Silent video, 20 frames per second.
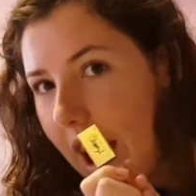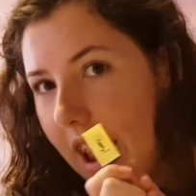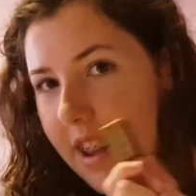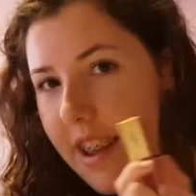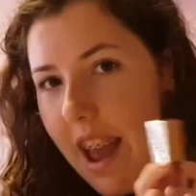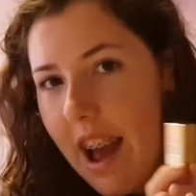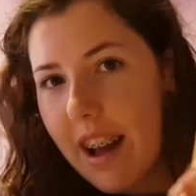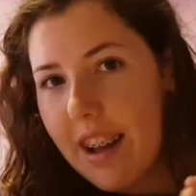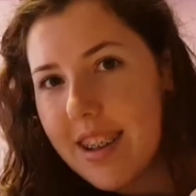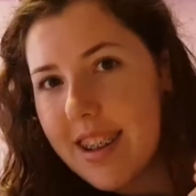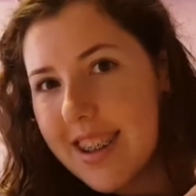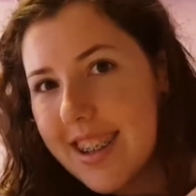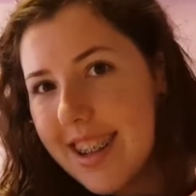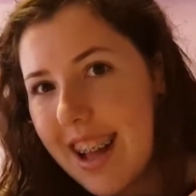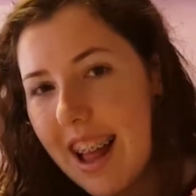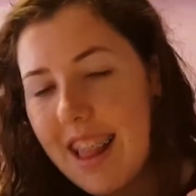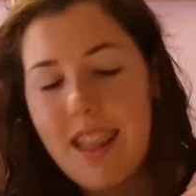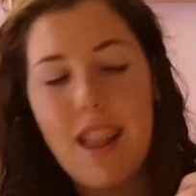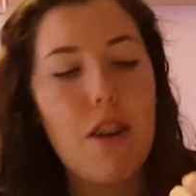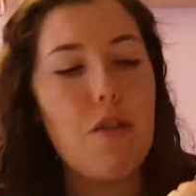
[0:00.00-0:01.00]
Yeah,
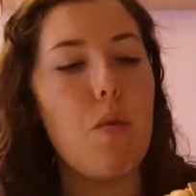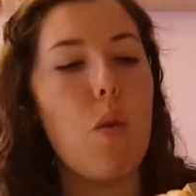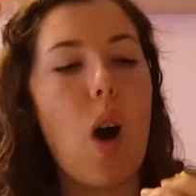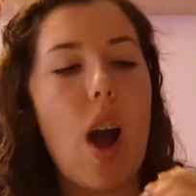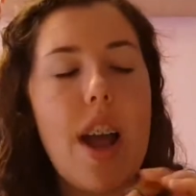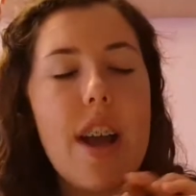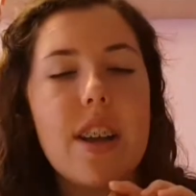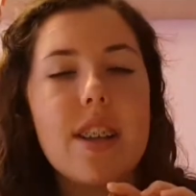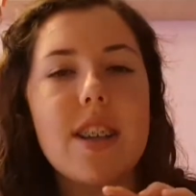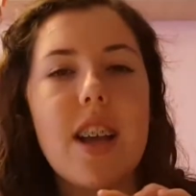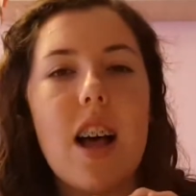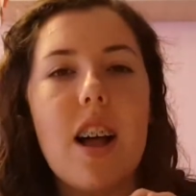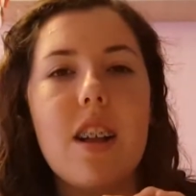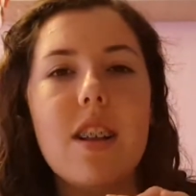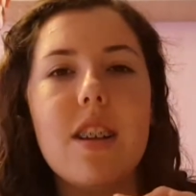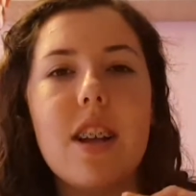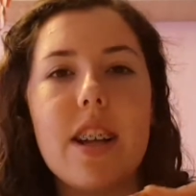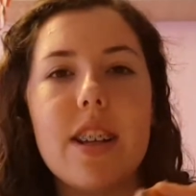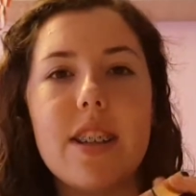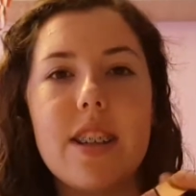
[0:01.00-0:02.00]
I love YSL.
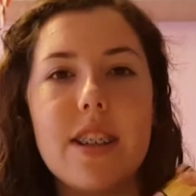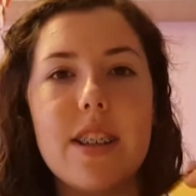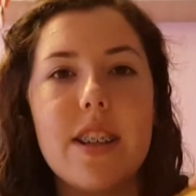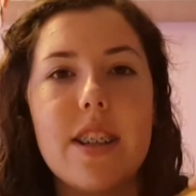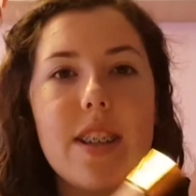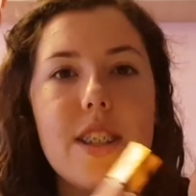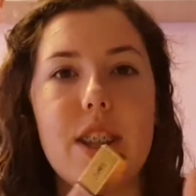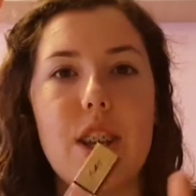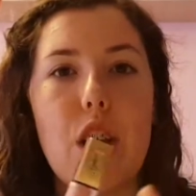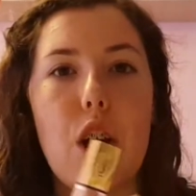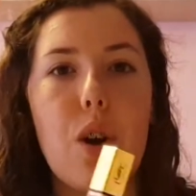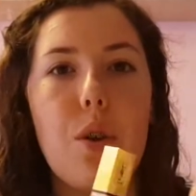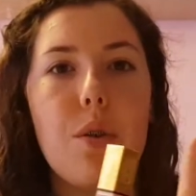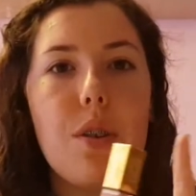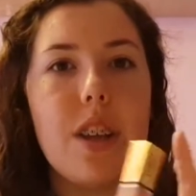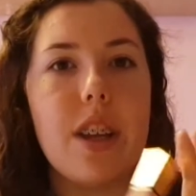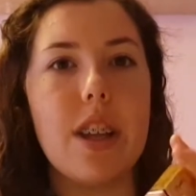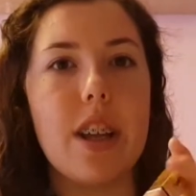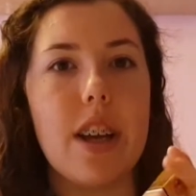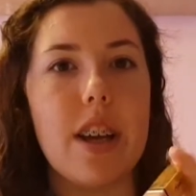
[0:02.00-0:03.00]
Like, this is the
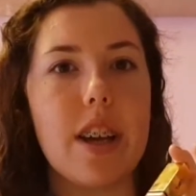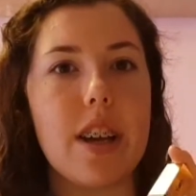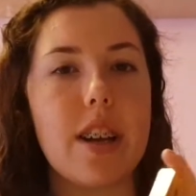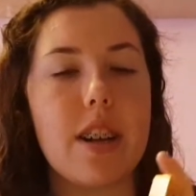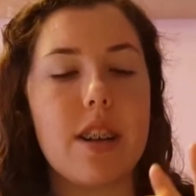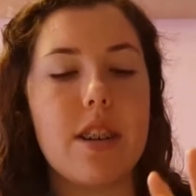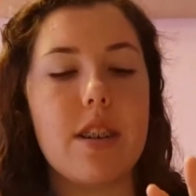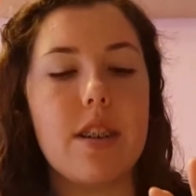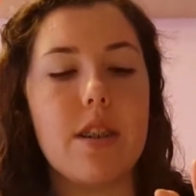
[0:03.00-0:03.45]
only like